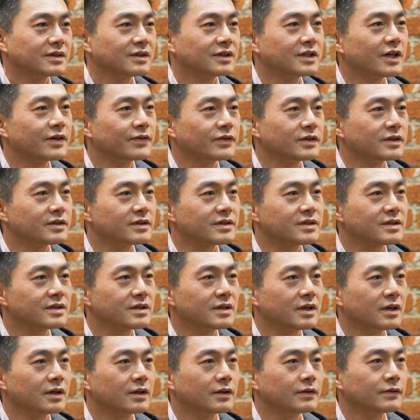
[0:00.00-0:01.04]
levels
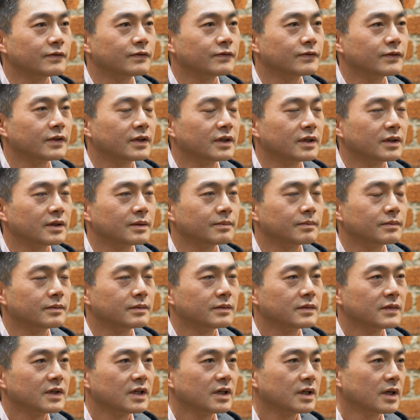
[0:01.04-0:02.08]
of, um,
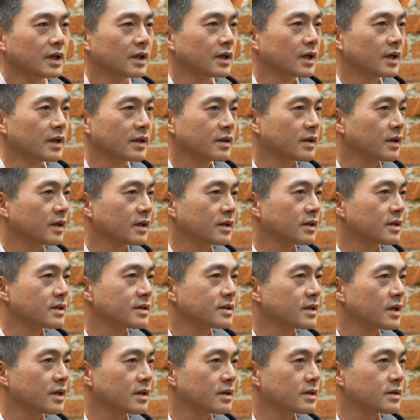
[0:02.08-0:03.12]
and I think in
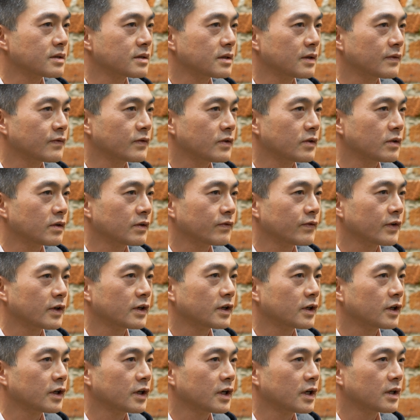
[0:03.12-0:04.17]
this case, if you're
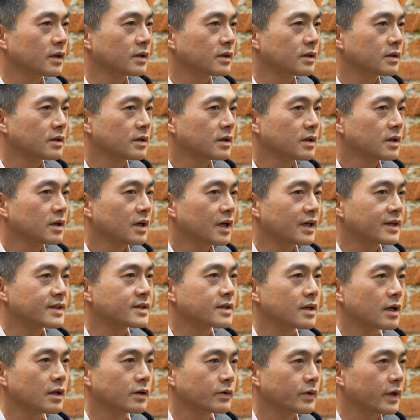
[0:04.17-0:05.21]
very good at
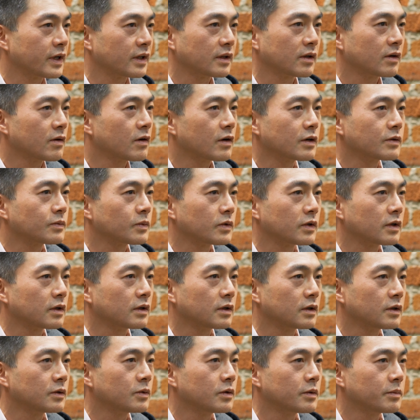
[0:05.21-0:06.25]
accelerating the
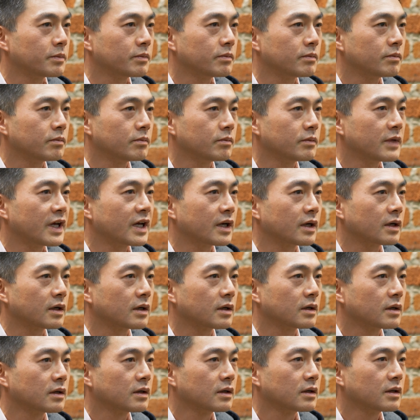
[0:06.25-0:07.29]
hardware, it will make
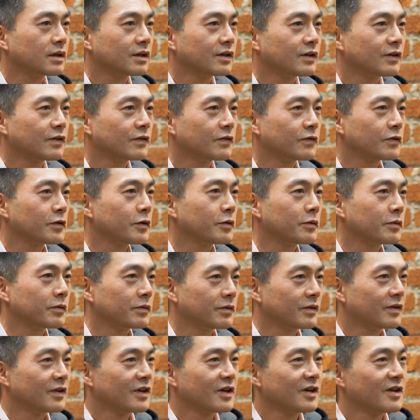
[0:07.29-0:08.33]
for
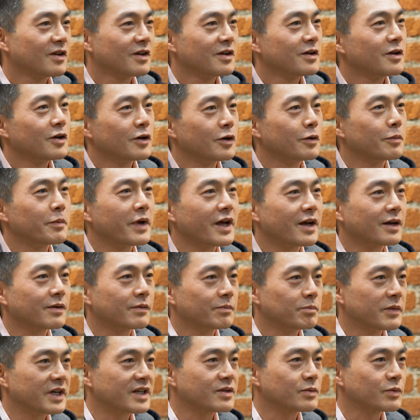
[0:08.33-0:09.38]
it'll make
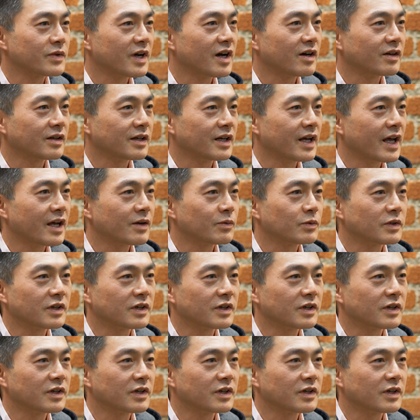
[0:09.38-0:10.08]
mixed reality a